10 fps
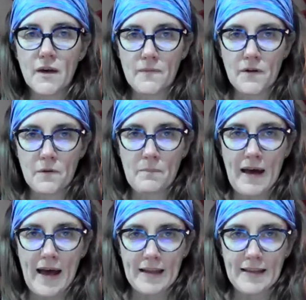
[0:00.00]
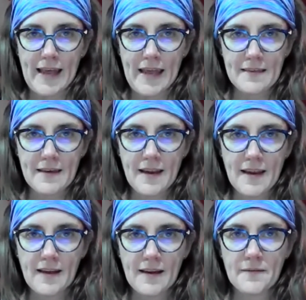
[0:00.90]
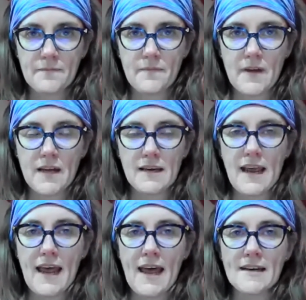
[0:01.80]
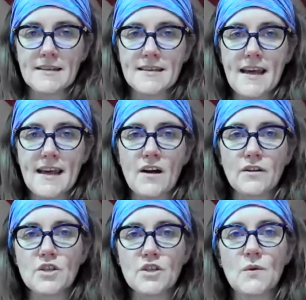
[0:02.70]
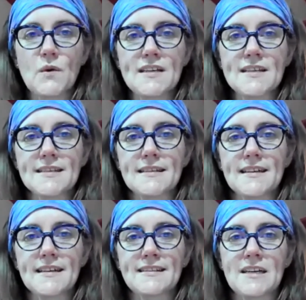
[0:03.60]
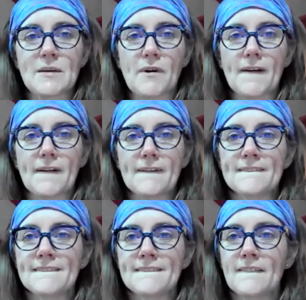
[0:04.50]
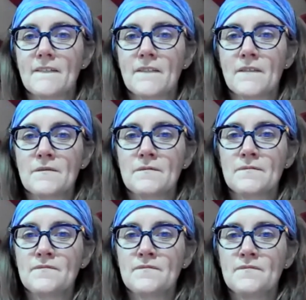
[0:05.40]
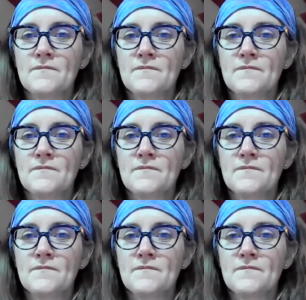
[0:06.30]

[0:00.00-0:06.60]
And inhale, think of your back lengthening, and exhale, twist a little deeper.